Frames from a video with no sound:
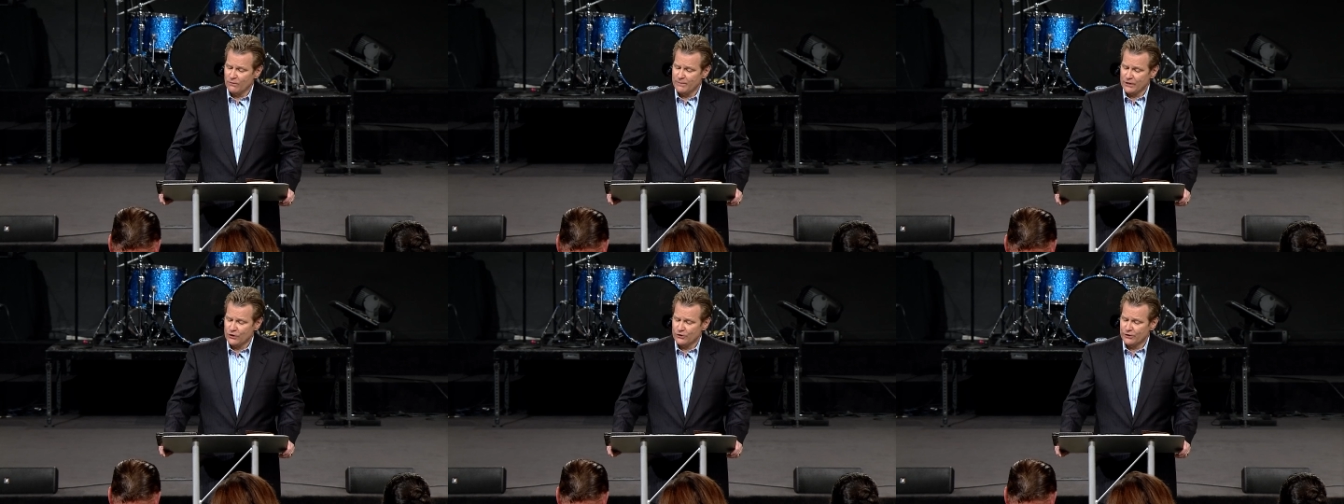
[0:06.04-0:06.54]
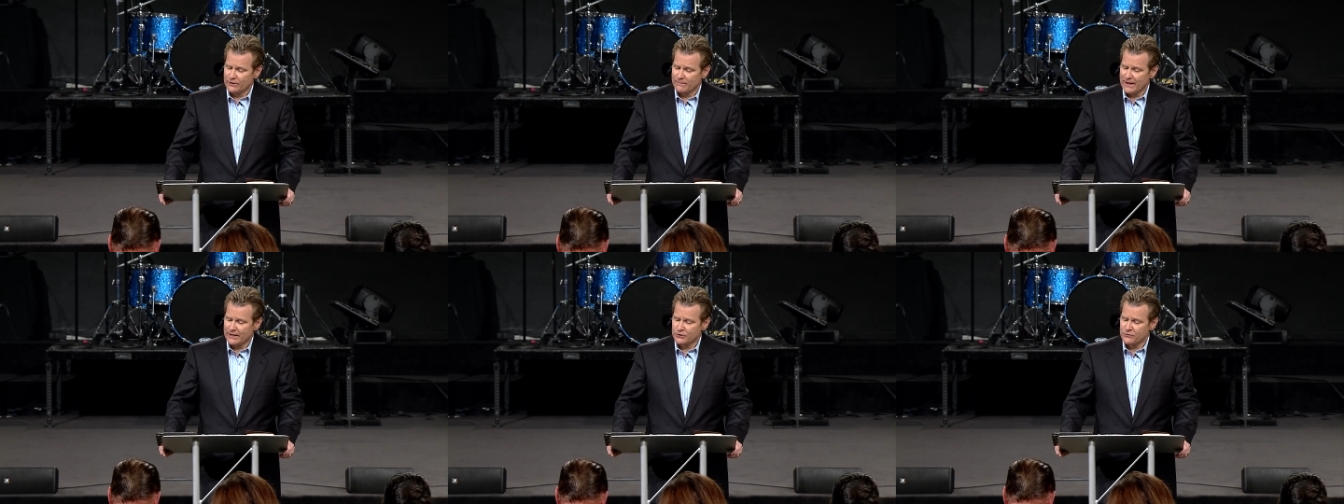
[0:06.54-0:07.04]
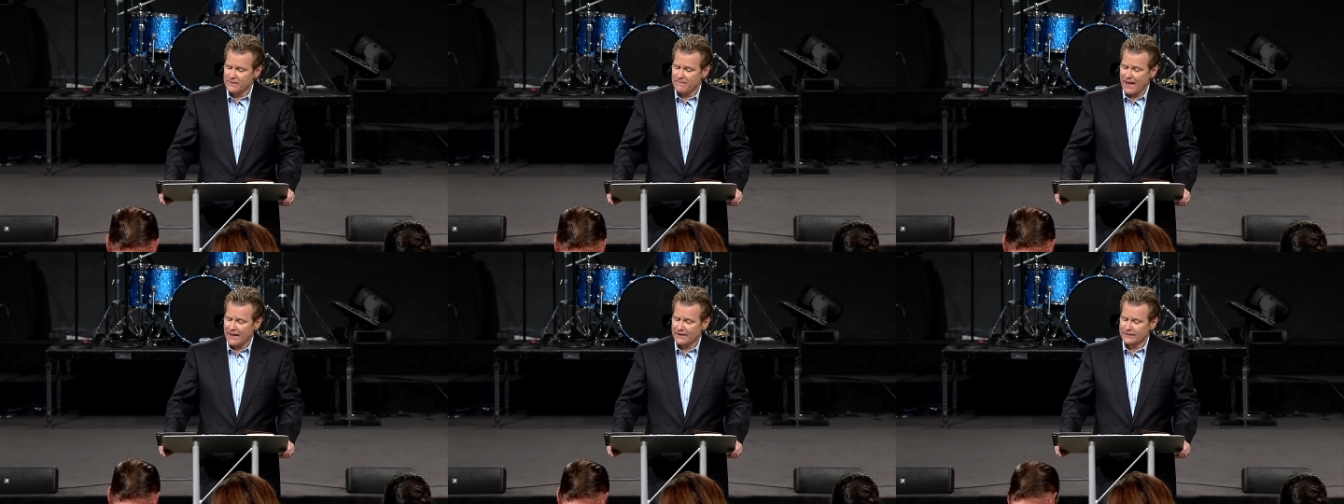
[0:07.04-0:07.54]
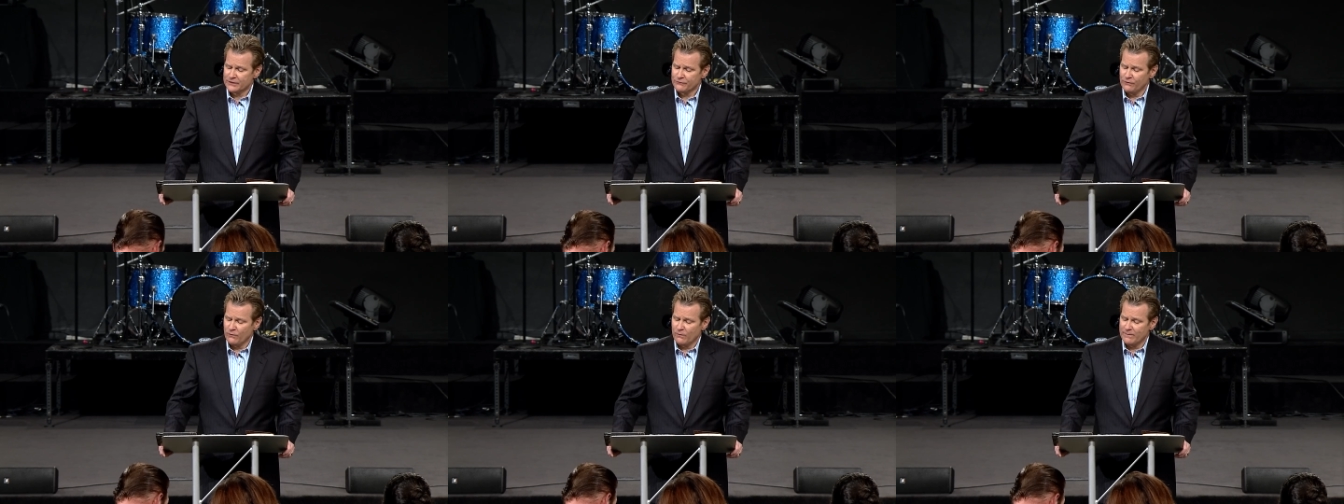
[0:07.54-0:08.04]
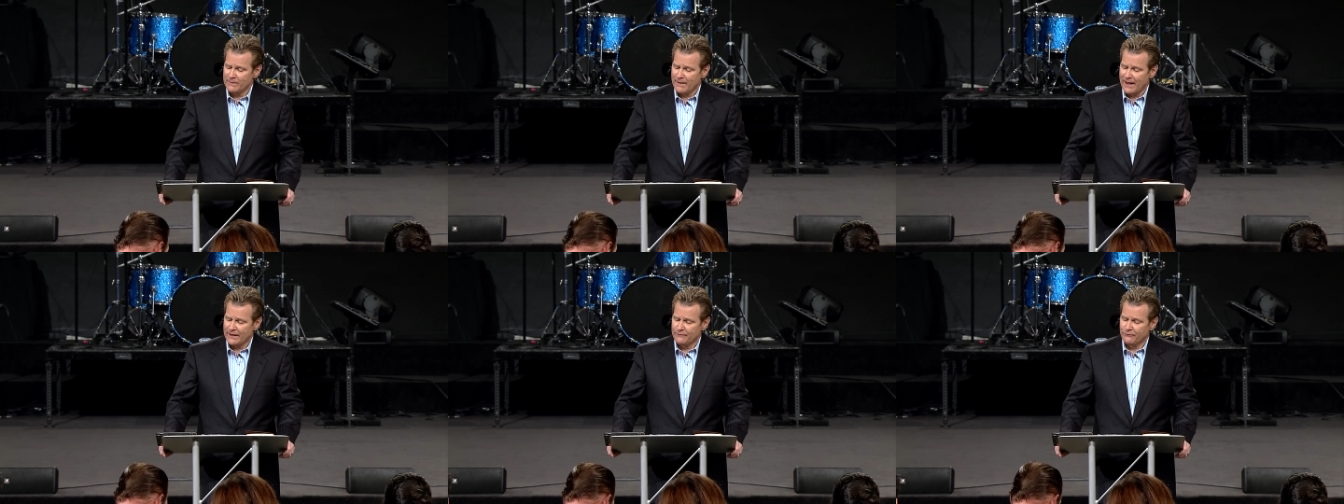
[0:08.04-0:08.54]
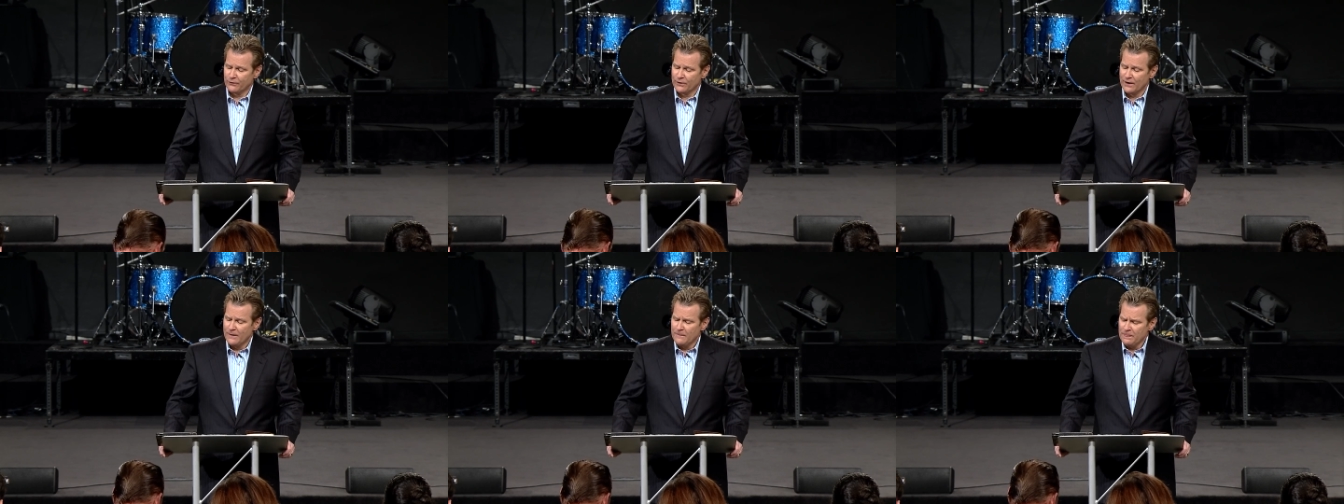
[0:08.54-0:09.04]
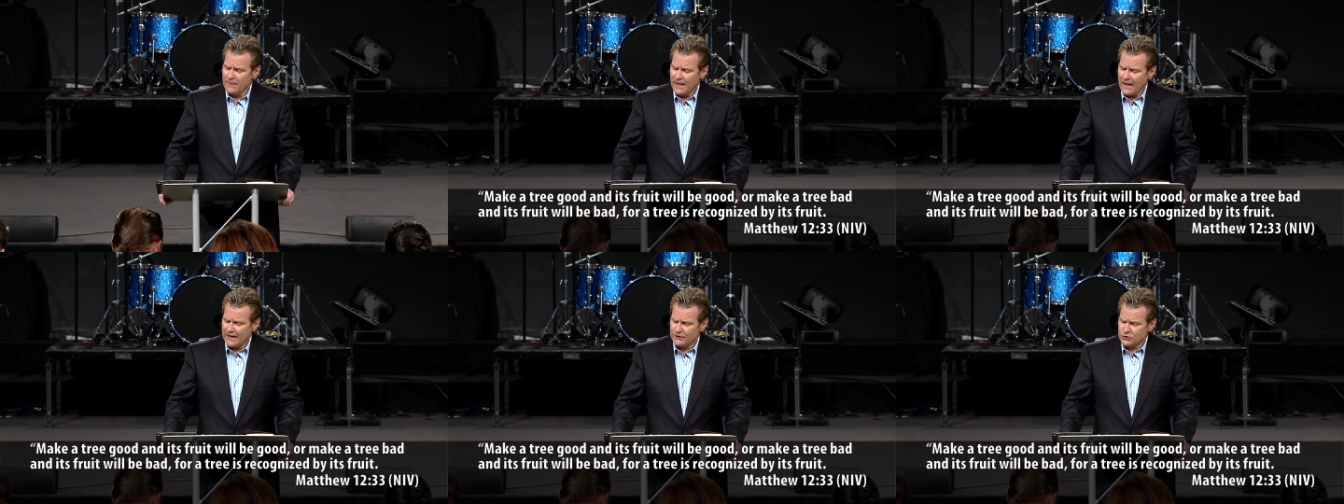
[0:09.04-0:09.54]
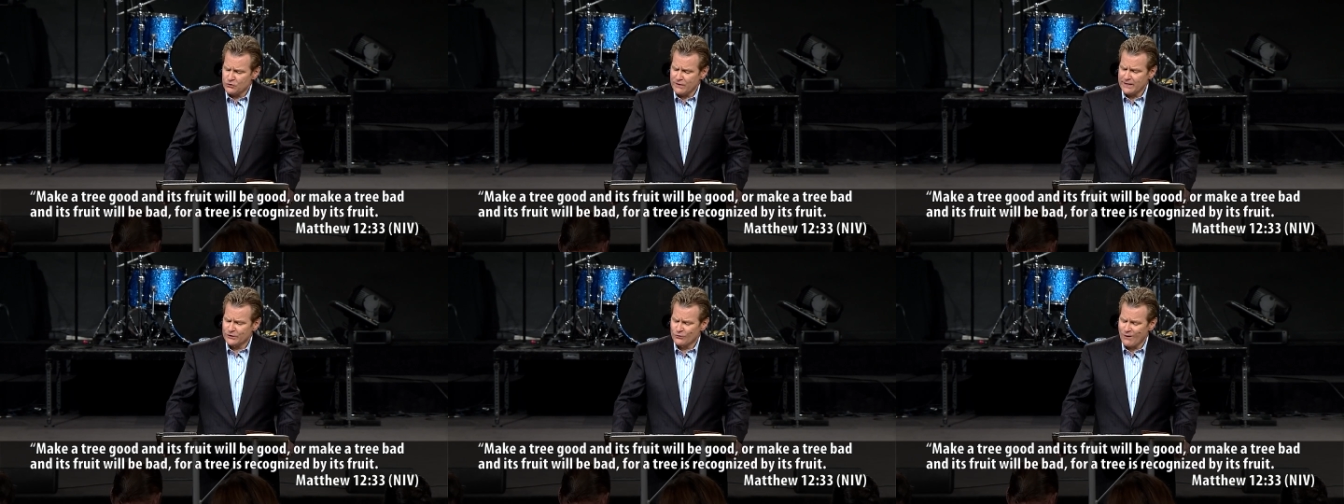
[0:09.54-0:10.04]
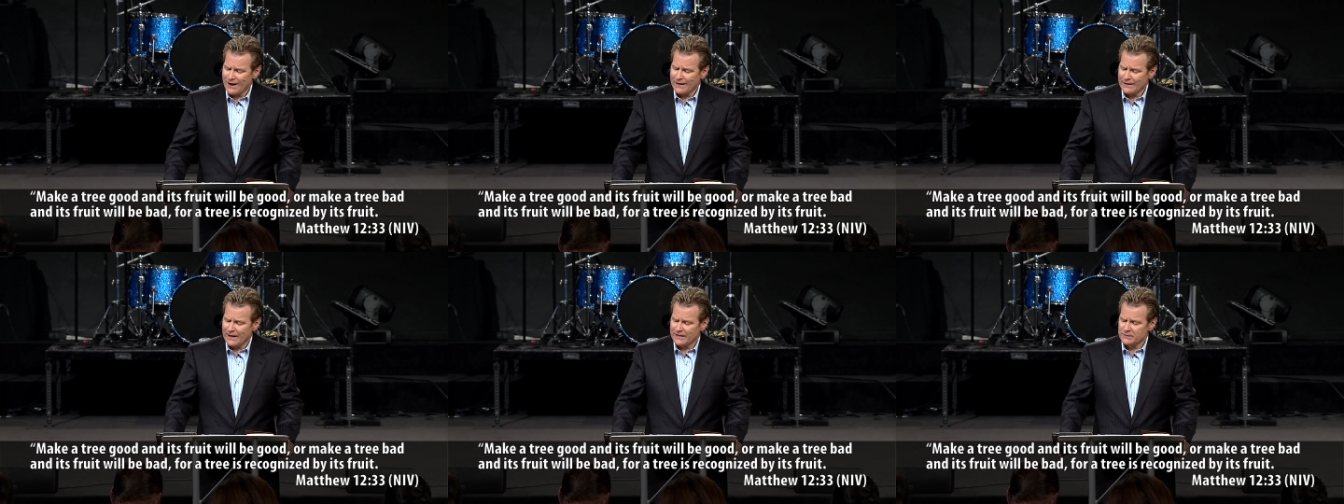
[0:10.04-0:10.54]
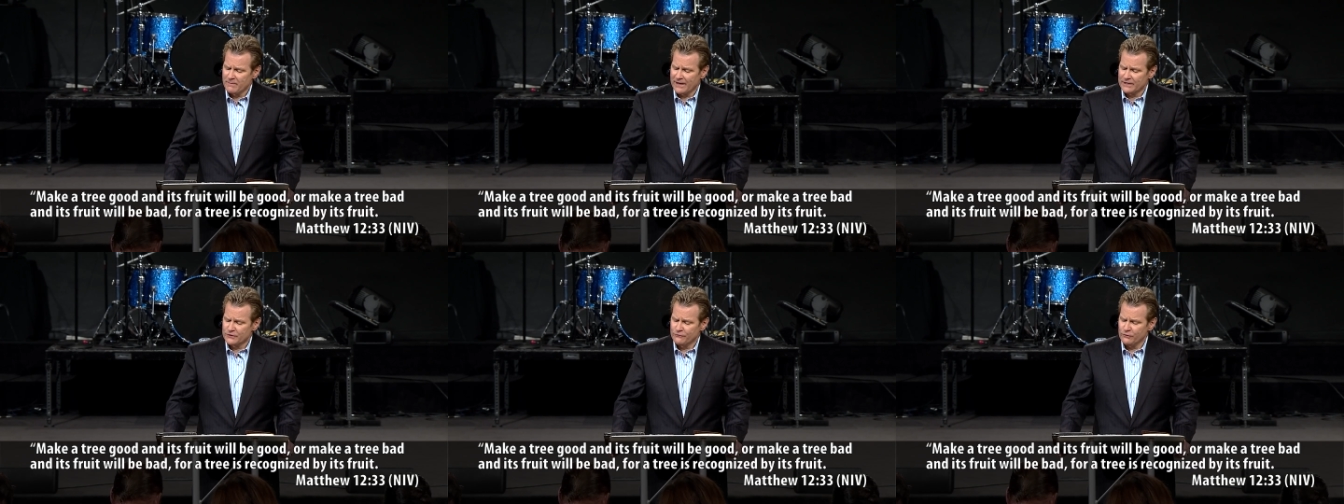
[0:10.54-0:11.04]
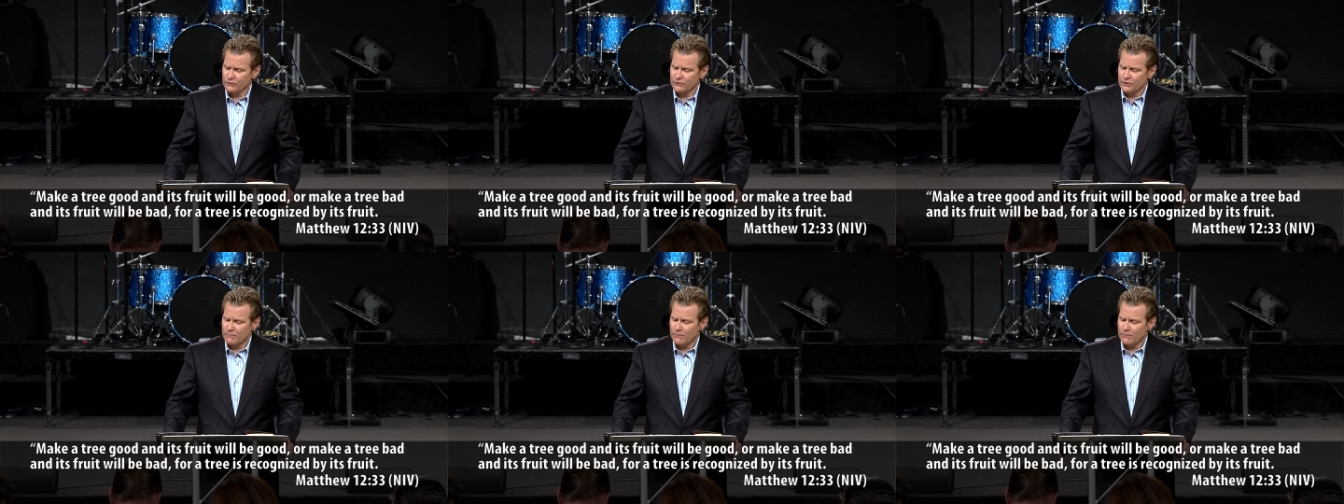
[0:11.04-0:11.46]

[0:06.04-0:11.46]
will be good, or make a tree bad and its fruit will be bad. For a tree is recognized by its fruit, you